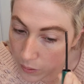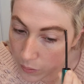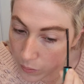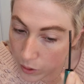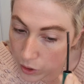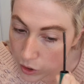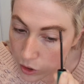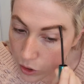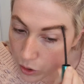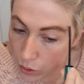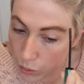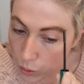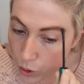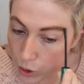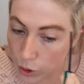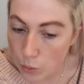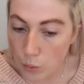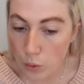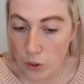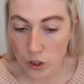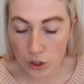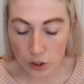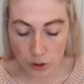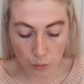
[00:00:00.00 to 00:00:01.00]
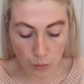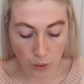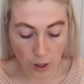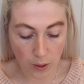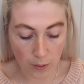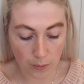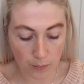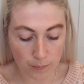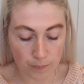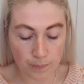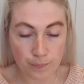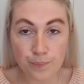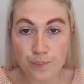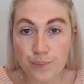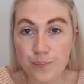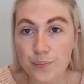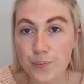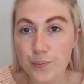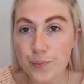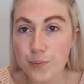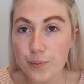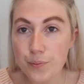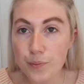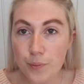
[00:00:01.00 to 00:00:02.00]
which is what you want as well.
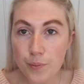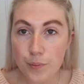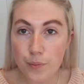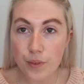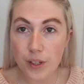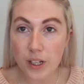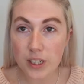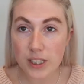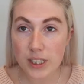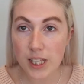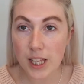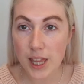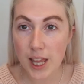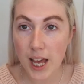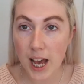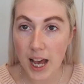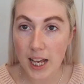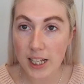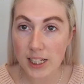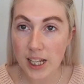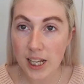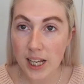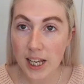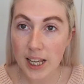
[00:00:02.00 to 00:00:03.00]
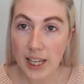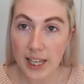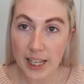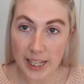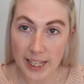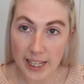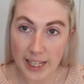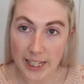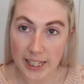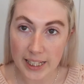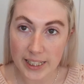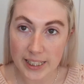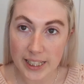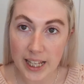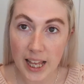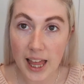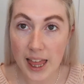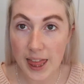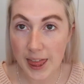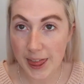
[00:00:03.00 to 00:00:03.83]
So that is